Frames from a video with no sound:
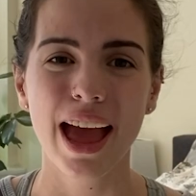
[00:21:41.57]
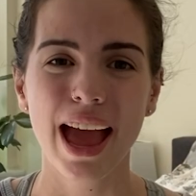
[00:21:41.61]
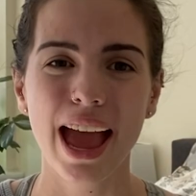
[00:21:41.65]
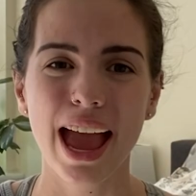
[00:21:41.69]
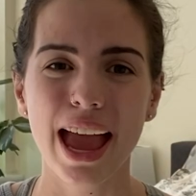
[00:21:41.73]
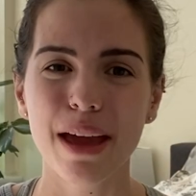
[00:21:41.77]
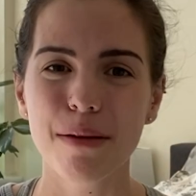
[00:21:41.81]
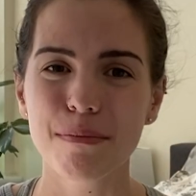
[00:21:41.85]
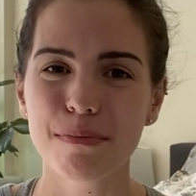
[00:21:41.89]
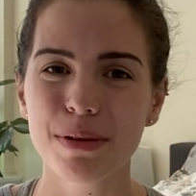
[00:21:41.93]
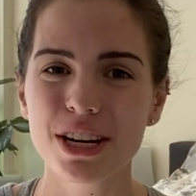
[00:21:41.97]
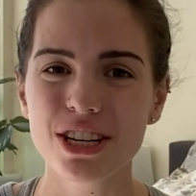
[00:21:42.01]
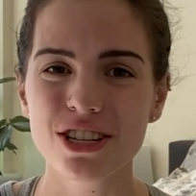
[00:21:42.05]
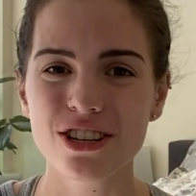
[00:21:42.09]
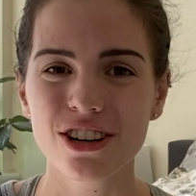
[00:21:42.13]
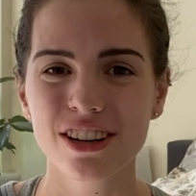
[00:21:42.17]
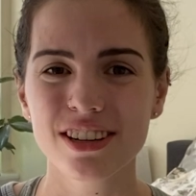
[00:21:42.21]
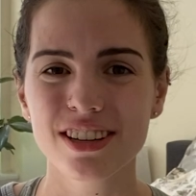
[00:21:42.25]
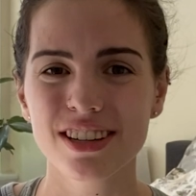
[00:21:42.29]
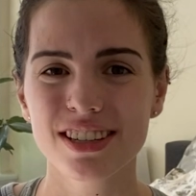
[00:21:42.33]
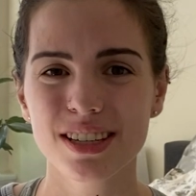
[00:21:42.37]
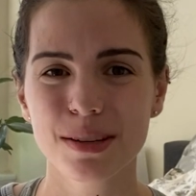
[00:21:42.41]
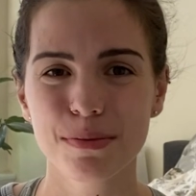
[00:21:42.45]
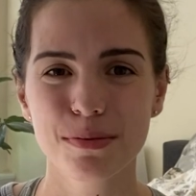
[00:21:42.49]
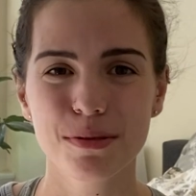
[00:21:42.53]
And be sure
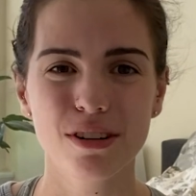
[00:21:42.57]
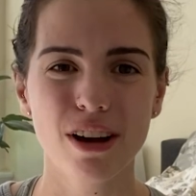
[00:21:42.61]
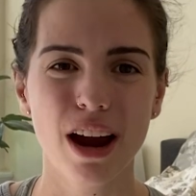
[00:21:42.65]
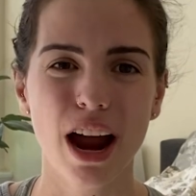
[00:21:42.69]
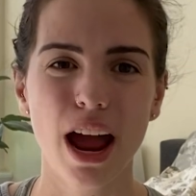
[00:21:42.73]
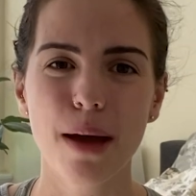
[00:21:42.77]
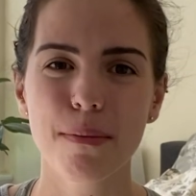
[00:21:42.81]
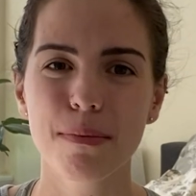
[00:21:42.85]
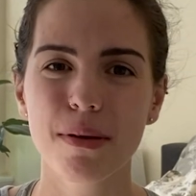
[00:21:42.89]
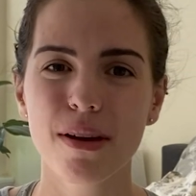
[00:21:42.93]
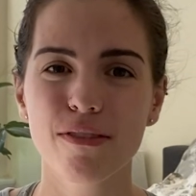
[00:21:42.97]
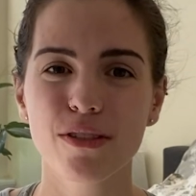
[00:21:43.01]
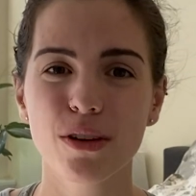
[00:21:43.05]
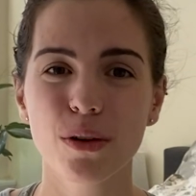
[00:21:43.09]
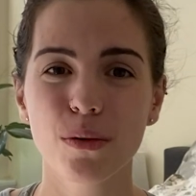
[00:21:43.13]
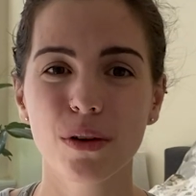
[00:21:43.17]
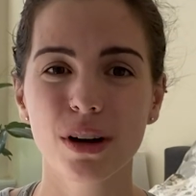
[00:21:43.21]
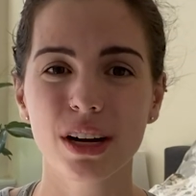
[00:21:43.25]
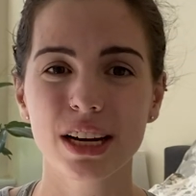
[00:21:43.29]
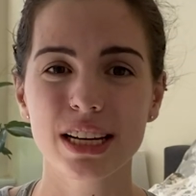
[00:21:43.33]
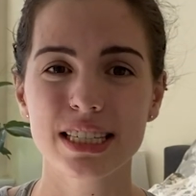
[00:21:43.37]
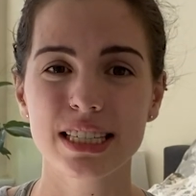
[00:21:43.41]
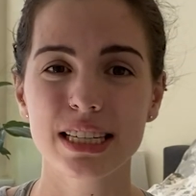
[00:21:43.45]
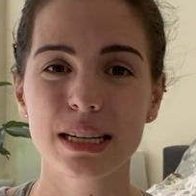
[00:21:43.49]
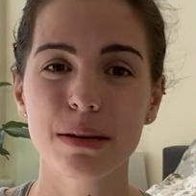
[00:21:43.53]
to subscribe if you
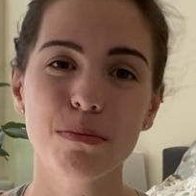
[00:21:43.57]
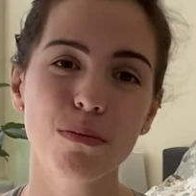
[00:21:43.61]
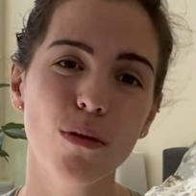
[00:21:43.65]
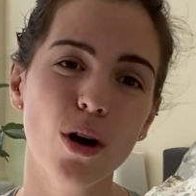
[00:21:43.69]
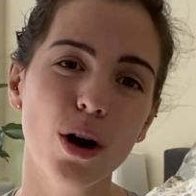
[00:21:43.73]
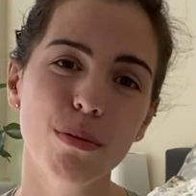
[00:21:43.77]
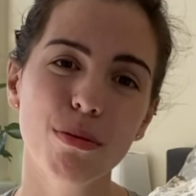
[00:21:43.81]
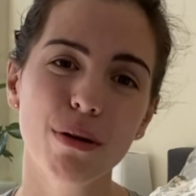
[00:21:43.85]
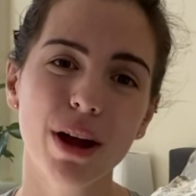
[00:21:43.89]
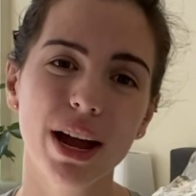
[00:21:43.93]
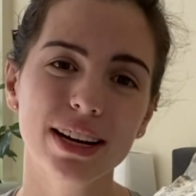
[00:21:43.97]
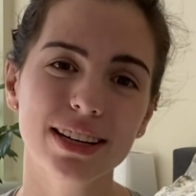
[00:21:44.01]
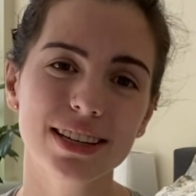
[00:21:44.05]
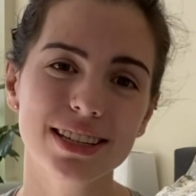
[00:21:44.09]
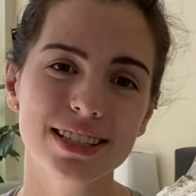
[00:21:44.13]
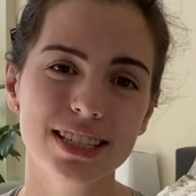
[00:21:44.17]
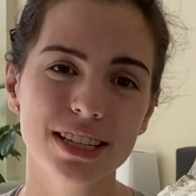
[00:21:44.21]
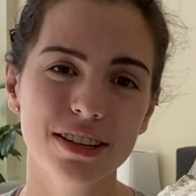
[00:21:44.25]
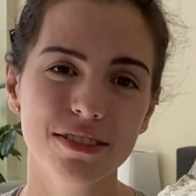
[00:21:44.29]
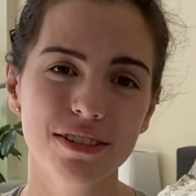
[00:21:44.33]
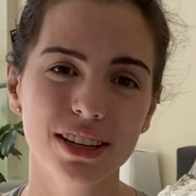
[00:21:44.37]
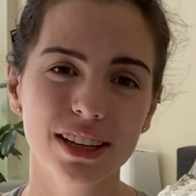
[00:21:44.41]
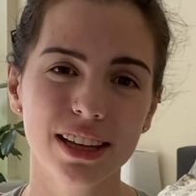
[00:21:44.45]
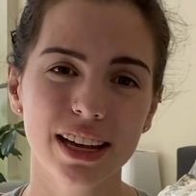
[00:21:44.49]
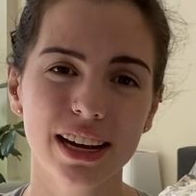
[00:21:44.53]
wanna see more pregnancy
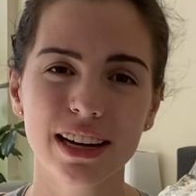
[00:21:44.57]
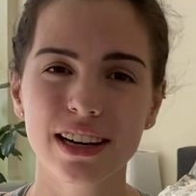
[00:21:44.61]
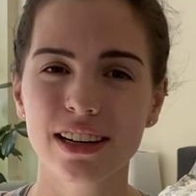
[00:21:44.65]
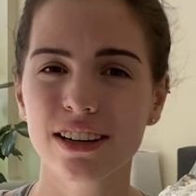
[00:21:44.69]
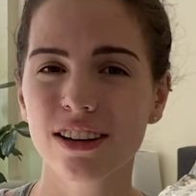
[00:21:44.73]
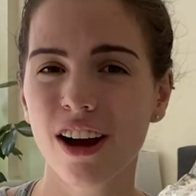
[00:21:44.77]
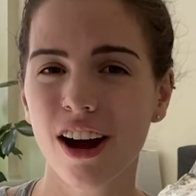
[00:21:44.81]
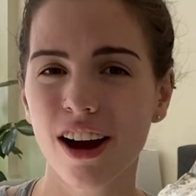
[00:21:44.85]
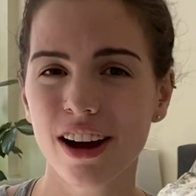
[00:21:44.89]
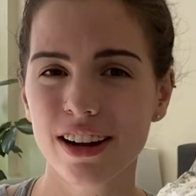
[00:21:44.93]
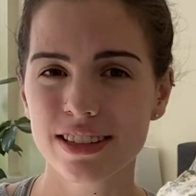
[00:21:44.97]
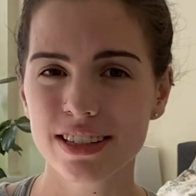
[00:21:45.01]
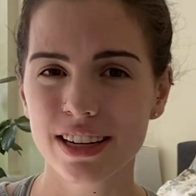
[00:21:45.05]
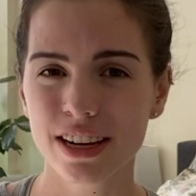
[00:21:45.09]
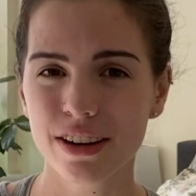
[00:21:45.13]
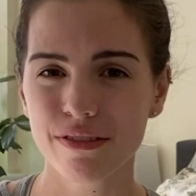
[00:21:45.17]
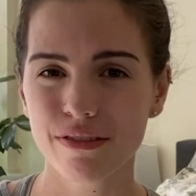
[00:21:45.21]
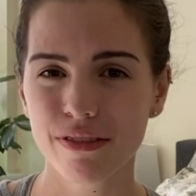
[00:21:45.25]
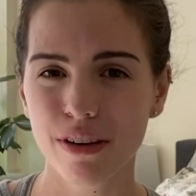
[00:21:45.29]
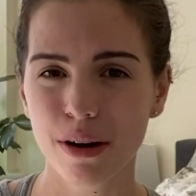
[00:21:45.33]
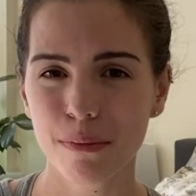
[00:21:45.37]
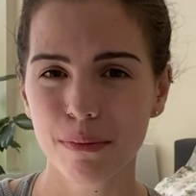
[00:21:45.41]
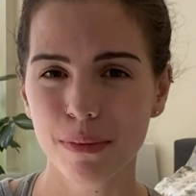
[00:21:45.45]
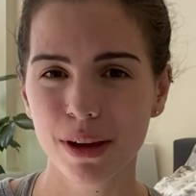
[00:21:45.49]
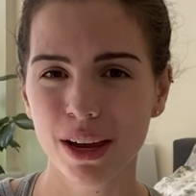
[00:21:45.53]
related content
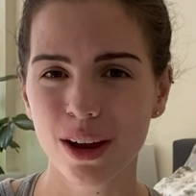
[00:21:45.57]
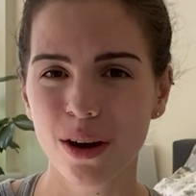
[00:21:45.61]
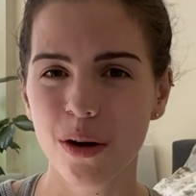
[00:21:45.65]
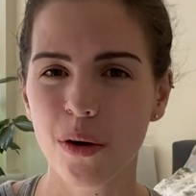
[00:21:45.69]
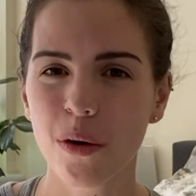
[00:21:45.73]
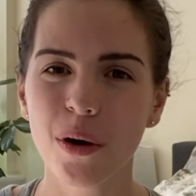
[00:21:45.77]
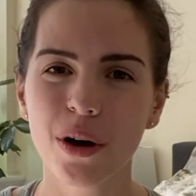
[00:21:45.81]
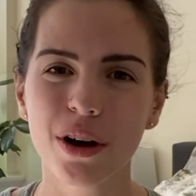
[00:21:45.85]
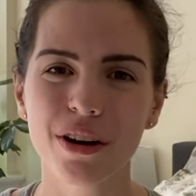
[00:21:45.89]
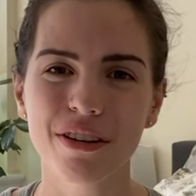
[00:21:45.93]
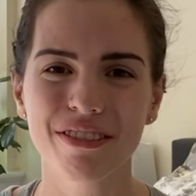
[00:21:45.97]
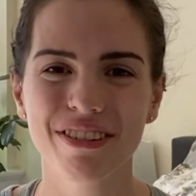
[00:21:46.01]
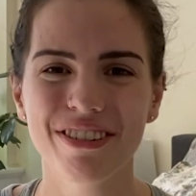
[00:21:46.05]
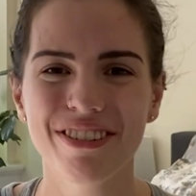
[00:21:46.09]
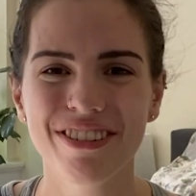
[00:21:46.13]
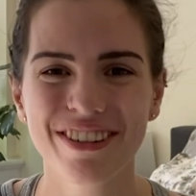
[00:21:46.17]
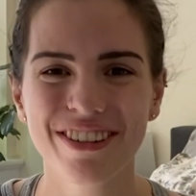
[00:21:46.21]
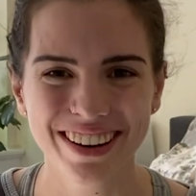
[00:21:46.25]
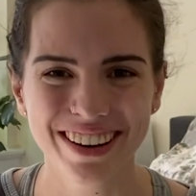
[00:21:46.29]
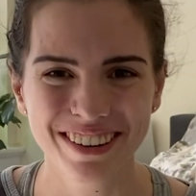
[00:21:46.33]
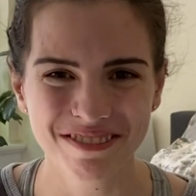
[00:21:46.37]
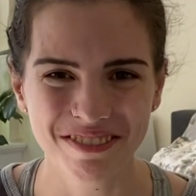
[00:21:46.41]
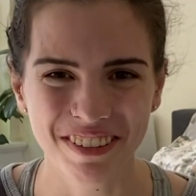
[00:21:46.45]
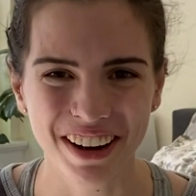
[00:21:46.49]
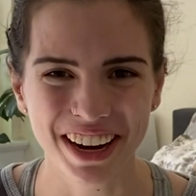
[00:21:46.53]
from me, or
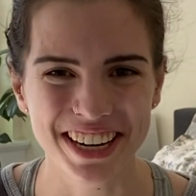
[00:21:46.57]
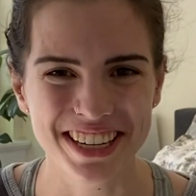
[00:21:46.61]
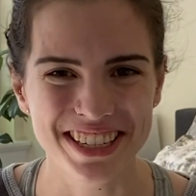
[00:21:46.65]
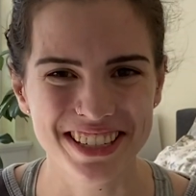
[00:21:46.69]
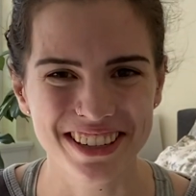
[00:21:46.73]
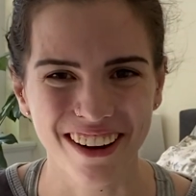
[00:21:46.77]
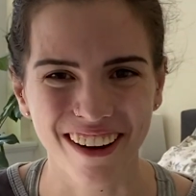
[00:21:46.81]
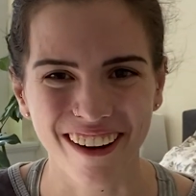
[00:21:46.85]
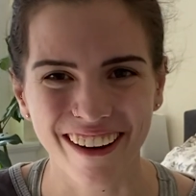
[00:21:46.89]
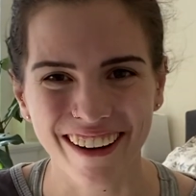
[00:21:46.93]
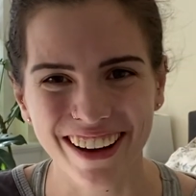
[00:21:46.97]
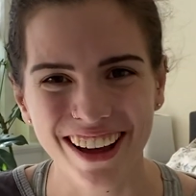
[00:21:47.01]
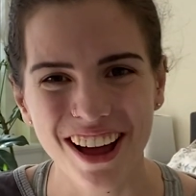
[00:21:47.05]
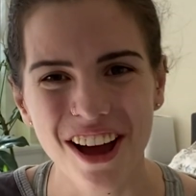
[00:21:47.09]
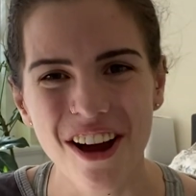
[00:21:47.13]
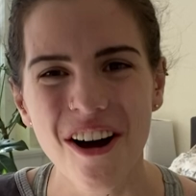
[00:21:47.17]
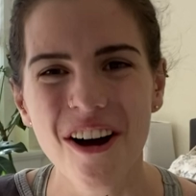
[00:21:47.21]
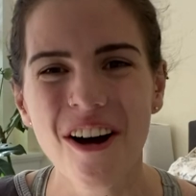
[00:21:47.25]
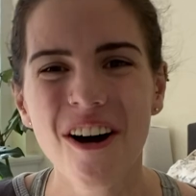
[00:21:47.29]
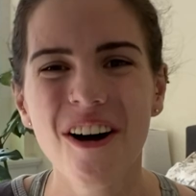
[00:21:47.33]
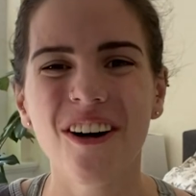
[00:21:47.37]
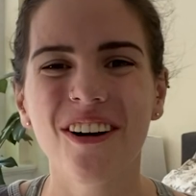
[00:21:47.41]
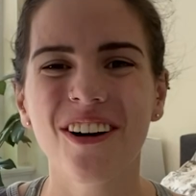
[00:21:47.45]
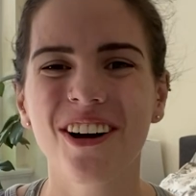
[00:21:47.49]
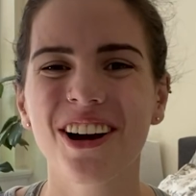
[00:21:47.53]
my dog,
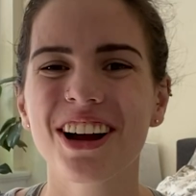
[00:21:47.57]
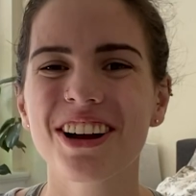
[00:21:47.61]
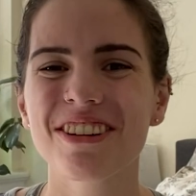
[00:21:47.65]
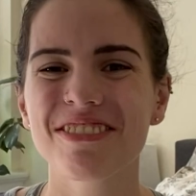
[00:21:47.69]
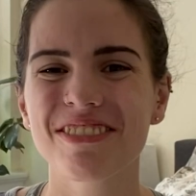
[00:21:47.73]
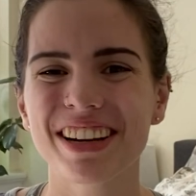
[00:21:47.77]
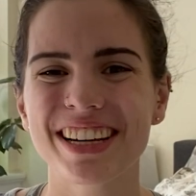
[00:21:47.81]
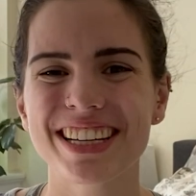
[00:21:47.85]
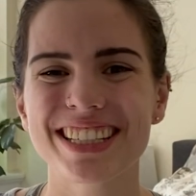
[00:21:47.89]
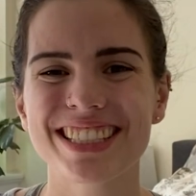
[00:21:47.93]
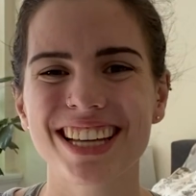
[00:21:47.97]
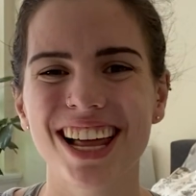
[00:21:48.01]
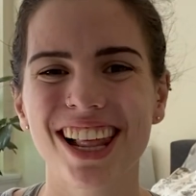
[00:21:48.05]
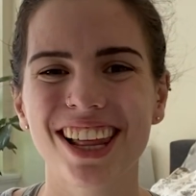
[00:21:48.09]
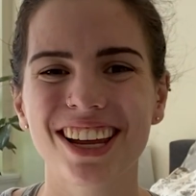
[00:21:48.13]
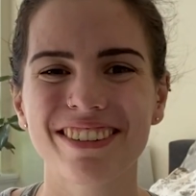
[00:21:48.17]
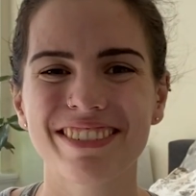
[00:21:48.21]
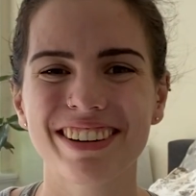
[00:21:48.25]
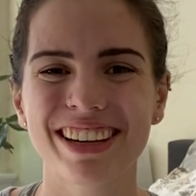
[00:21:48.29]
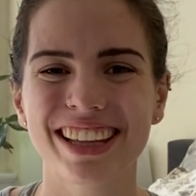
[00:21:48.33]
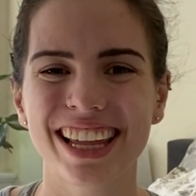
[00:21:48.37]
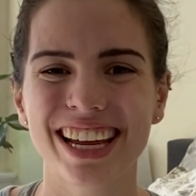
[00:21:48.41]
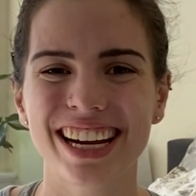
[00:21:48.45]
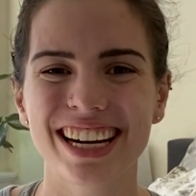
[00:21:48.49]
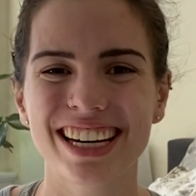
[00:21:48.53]
or reseller
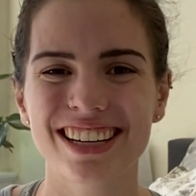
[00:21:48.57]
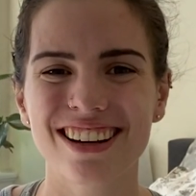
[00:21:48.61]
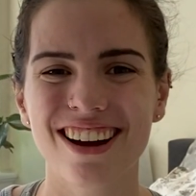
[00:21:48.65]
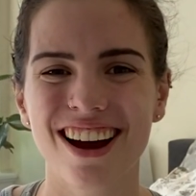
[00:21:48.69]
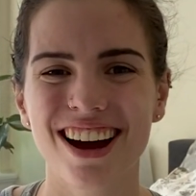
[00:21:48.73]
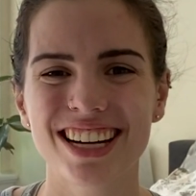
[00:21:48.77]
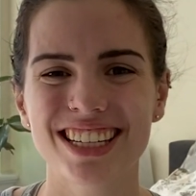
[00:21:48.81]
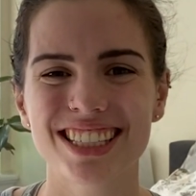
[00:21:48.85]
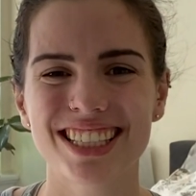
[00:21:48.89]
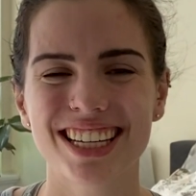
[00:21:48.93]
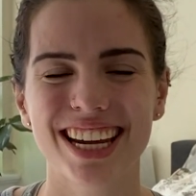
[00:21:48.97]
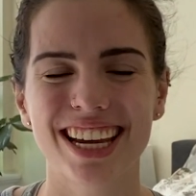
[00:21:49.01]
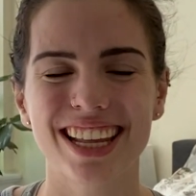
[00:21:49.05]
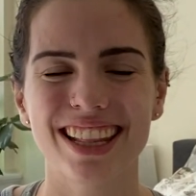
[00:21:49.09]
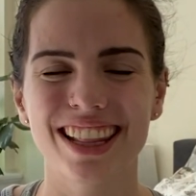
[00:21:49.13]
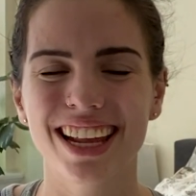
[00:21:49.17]
related content.